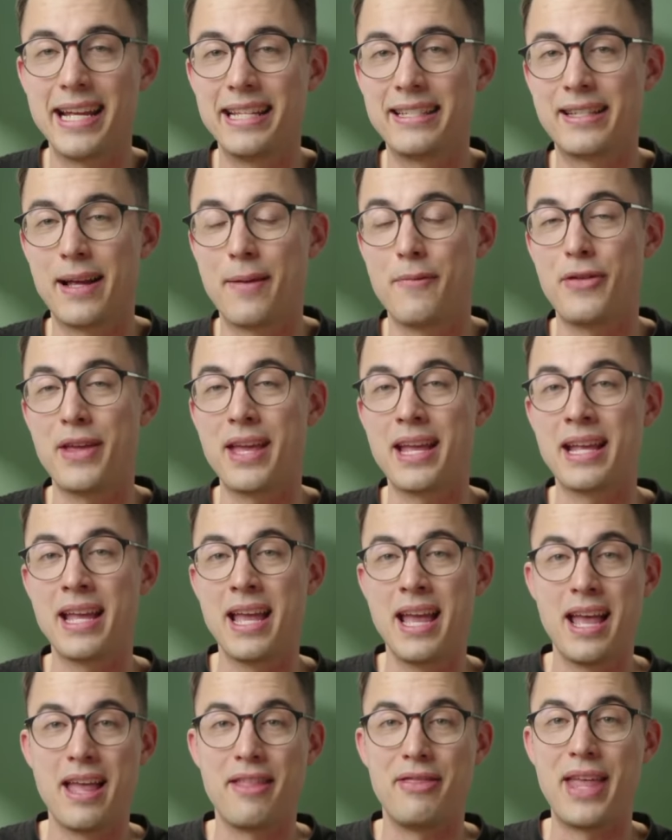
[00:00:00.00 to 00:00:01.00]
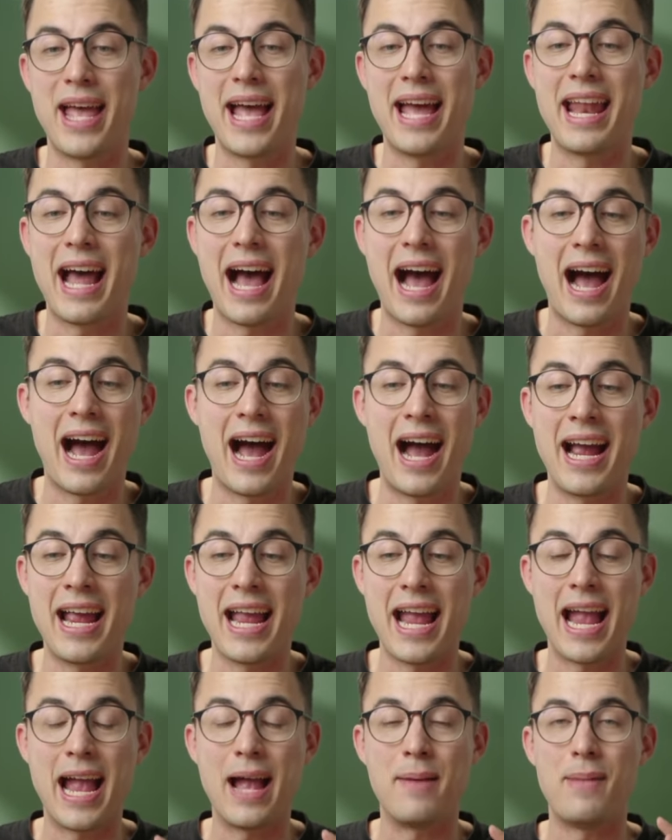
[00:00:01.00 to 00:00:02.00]
is something that
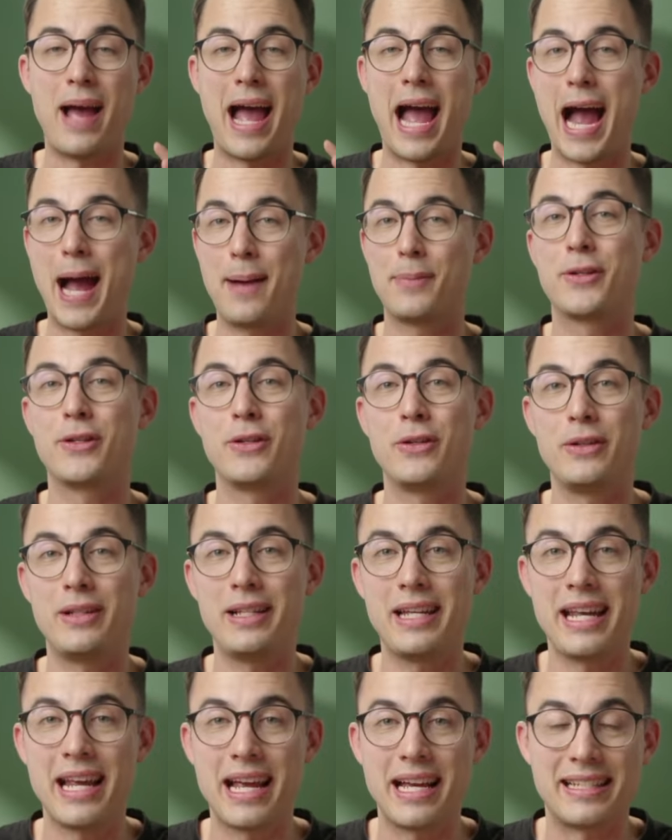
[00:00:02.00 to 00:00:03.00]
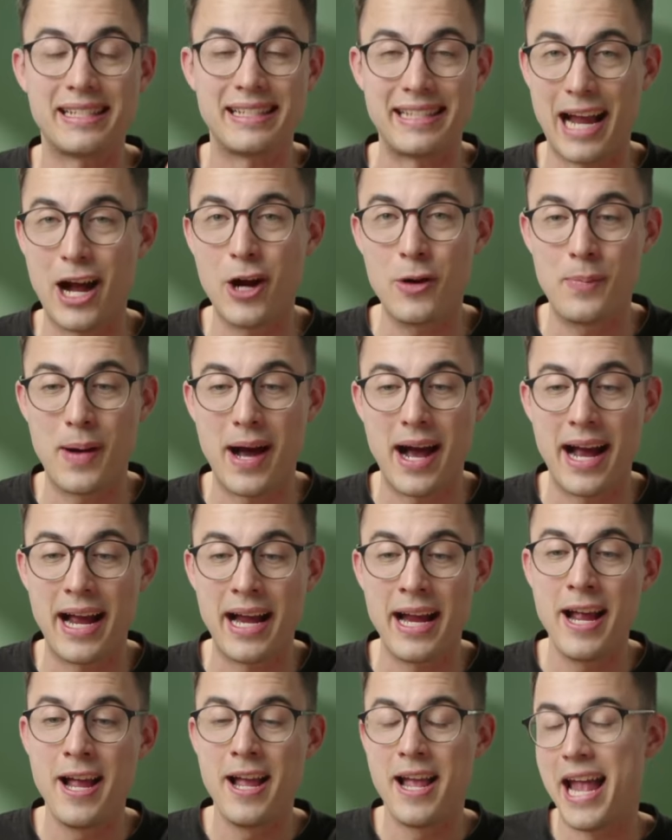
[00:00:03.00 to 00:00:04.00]
I am absolutely astounded
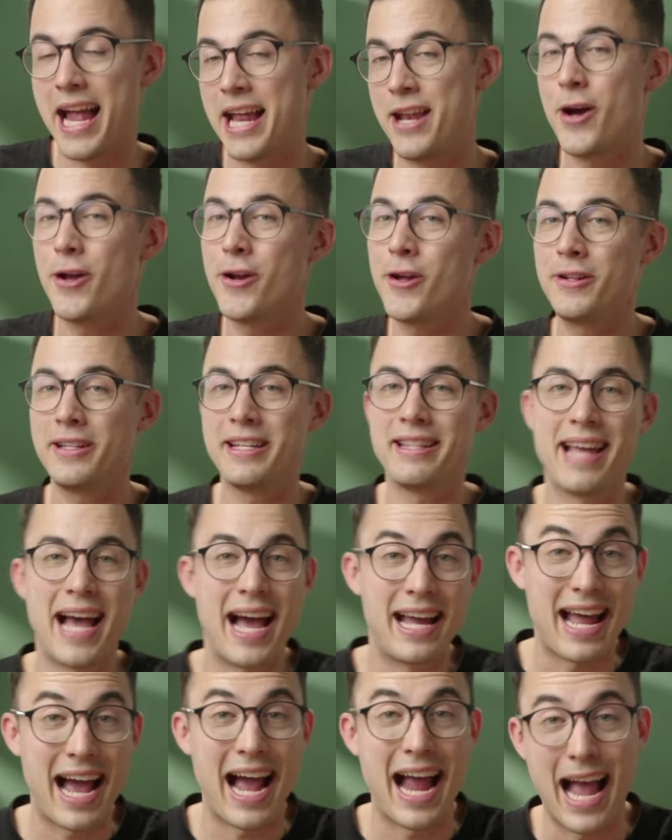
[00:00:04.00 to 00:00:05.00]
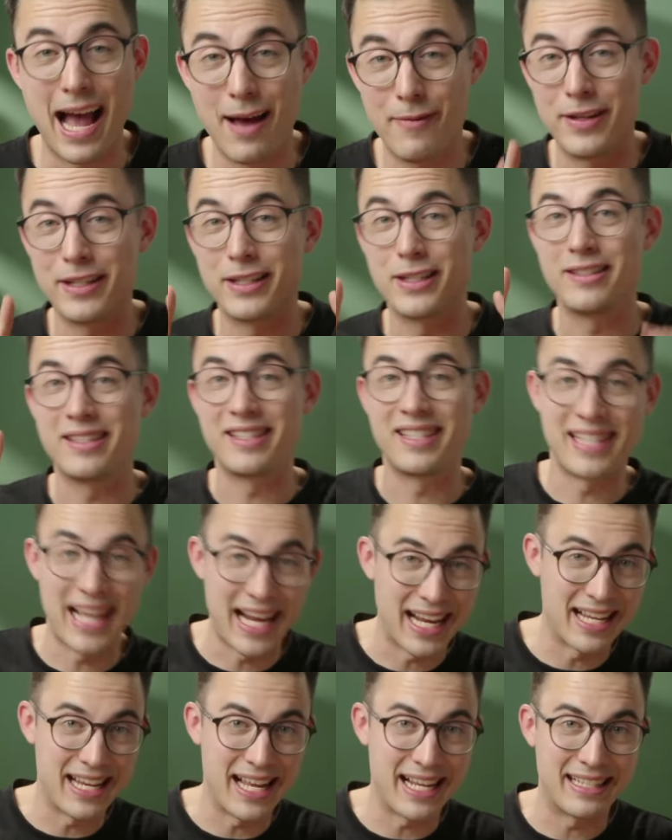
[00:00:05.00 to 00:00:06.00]
by. And not only that, I have a
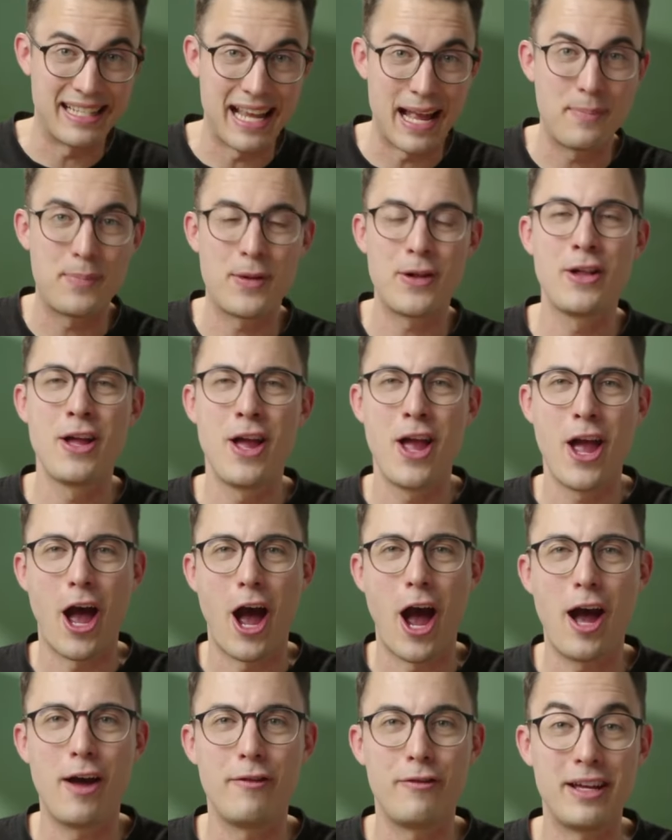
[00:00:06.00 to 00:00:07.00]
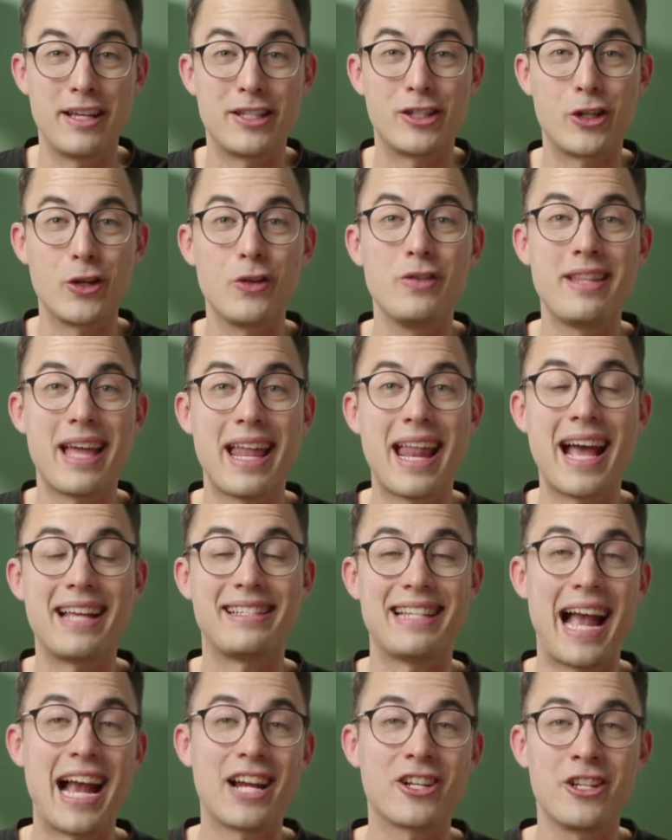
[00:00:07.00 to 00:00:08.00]
second example of a student that
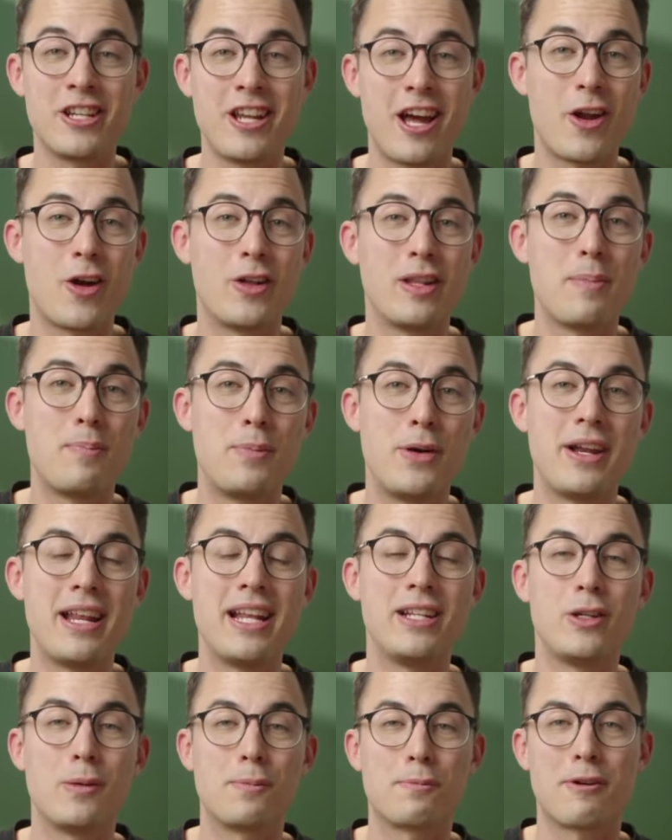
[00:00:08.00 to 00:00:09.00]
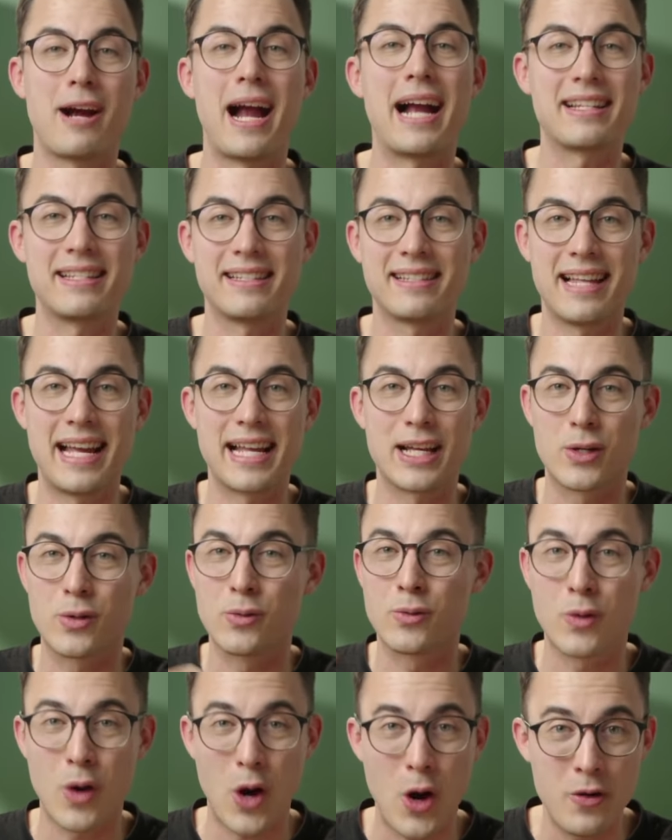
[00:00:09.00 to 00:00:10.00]
has actually not only put into practice, like
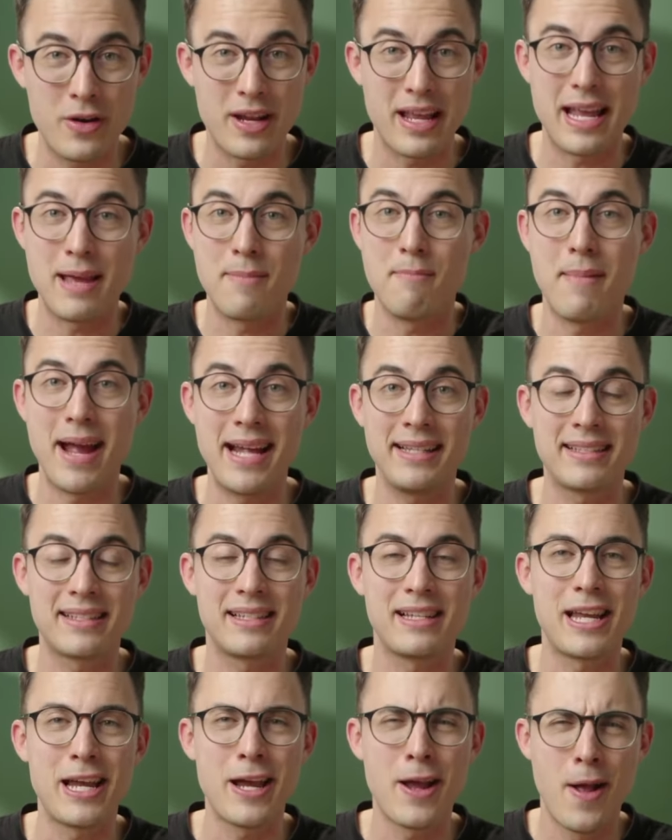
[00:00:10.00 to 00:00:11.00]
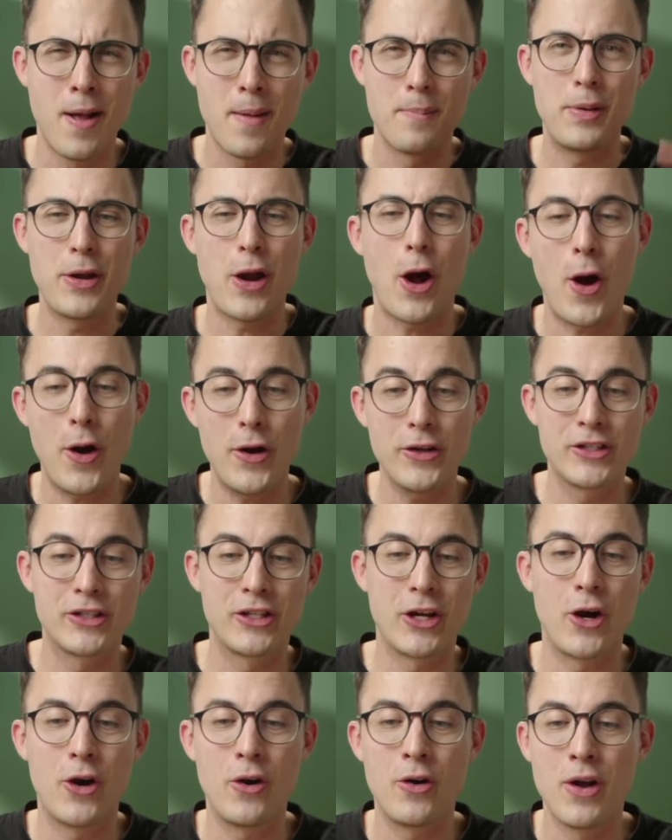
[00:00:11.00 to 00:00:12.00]
grown immensely, but
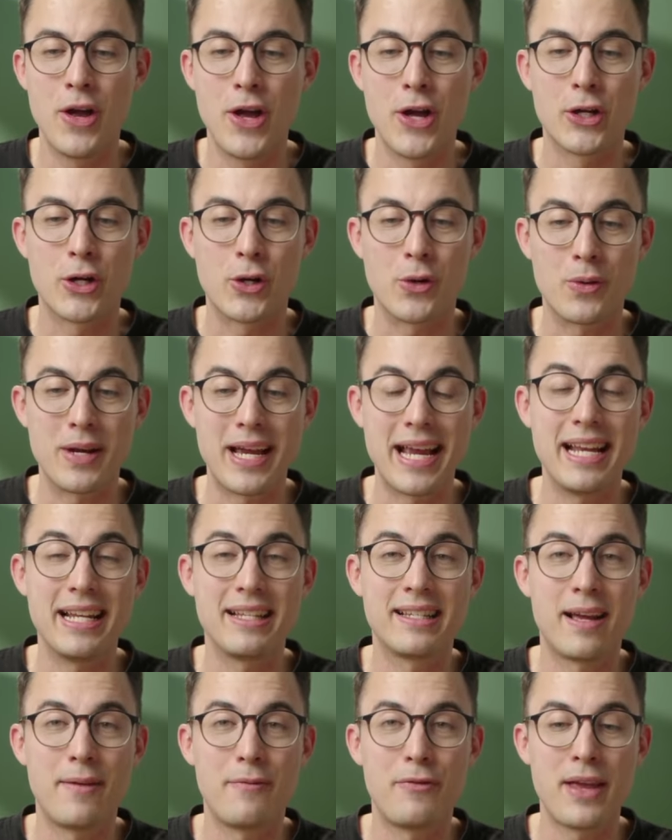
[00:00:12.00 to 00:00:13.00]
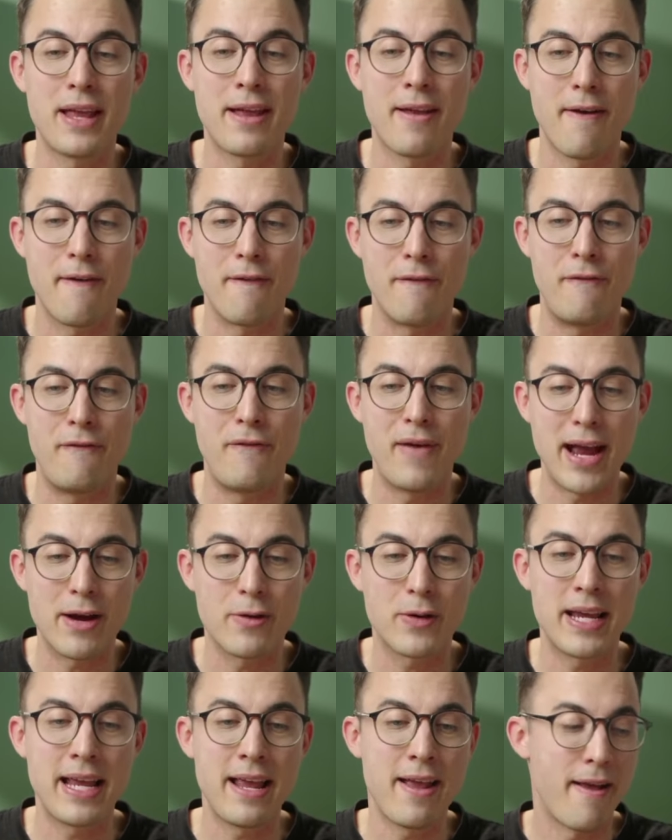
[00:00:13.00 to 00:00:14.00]
also created something
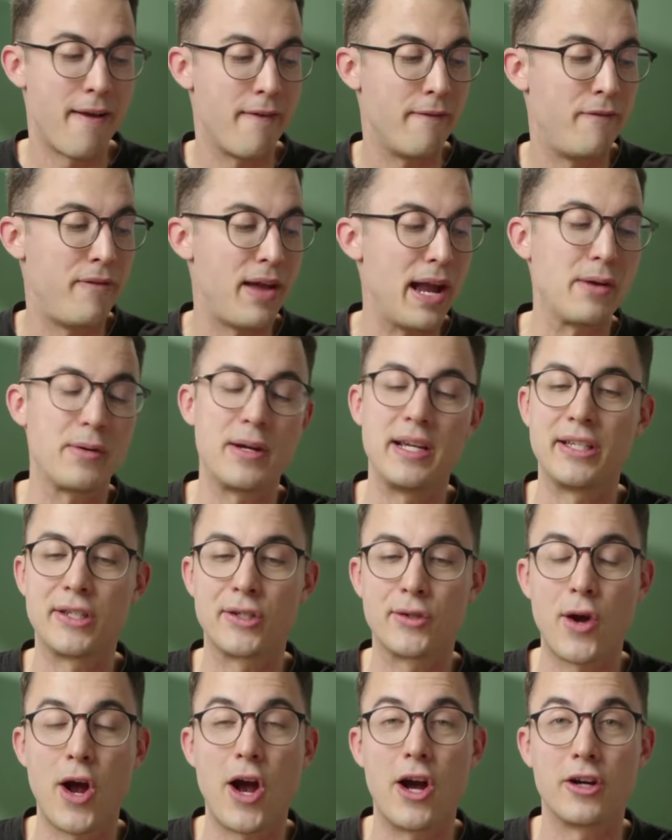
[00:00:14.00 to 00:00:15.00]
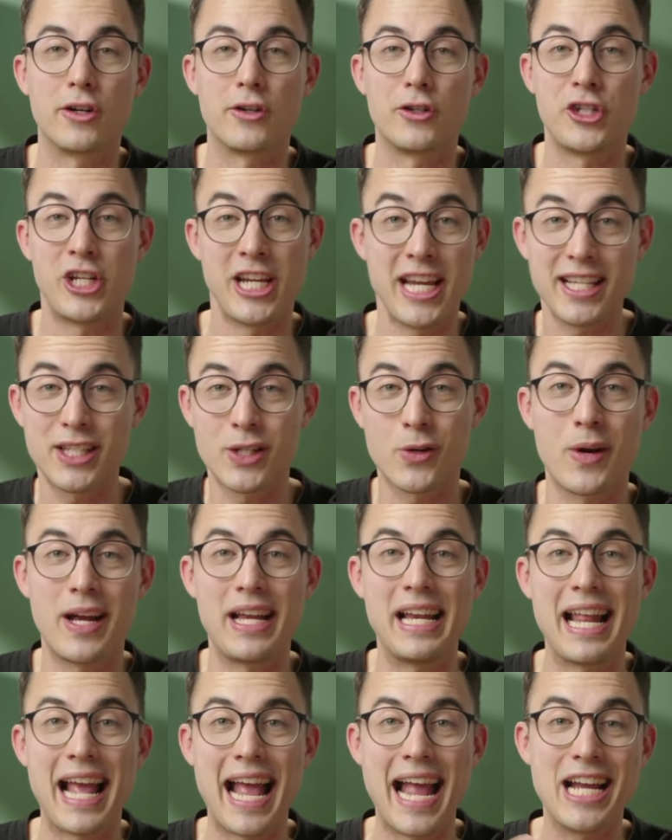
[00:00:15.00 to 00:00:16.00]
very, very strong. She has
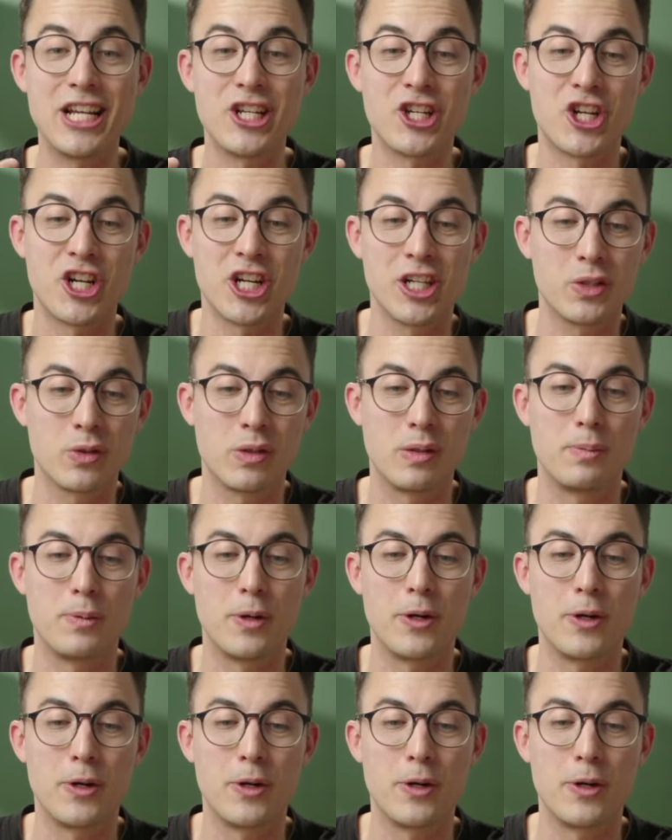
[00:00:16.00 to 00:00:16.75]
created a children's